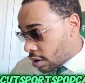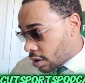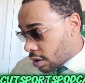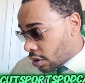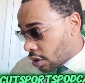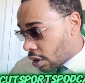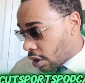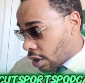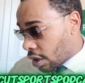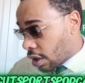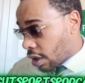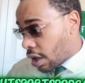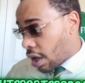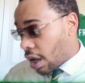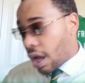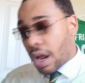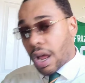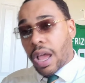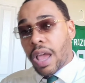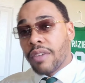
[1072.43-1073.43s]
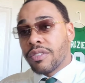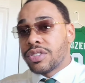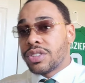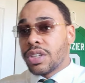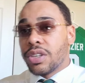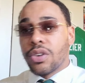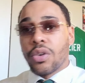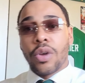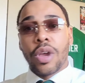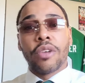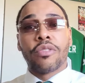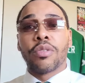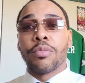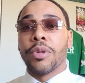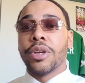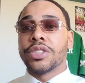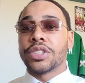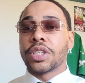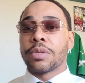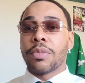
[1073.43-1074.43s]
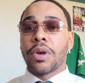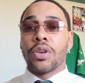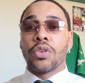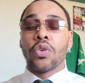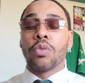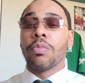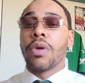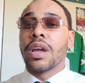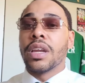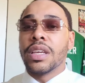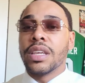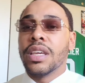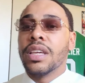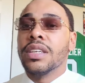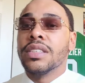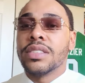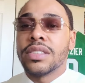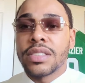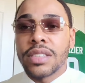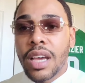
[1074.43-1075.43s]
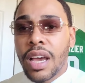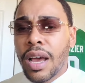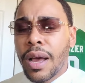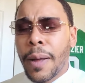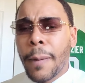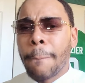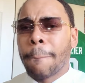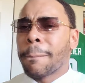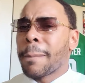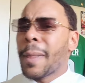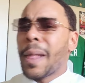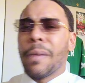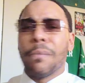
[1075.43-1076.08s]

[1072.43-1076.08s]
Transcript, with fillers: Yeah, I have seen no information about nobody getting signed.